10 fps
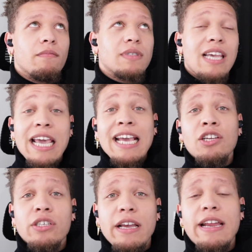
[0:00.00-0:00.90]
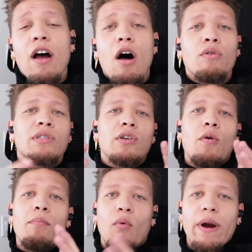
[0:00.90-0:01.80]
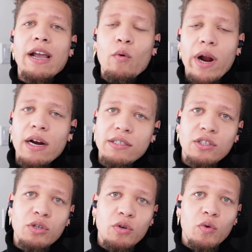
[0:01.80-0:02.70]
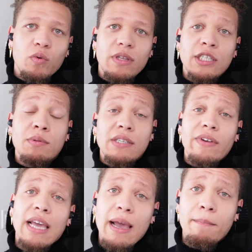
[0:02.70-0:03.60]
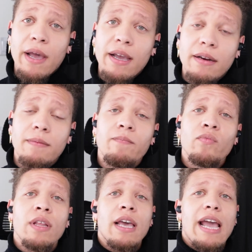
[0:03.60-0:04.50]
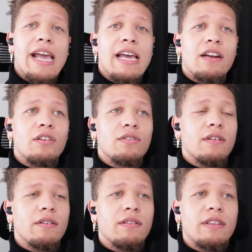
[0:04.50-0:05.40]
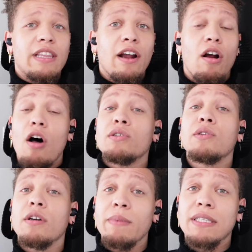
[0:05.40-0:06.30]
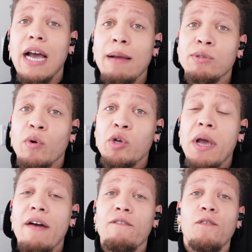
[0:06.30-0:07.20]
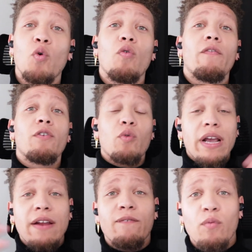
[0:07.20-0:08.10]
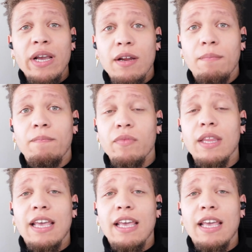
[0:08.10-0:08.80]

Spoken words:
teach and also bring awareness to this specific campaign. And there also could be times where you have full creative freedom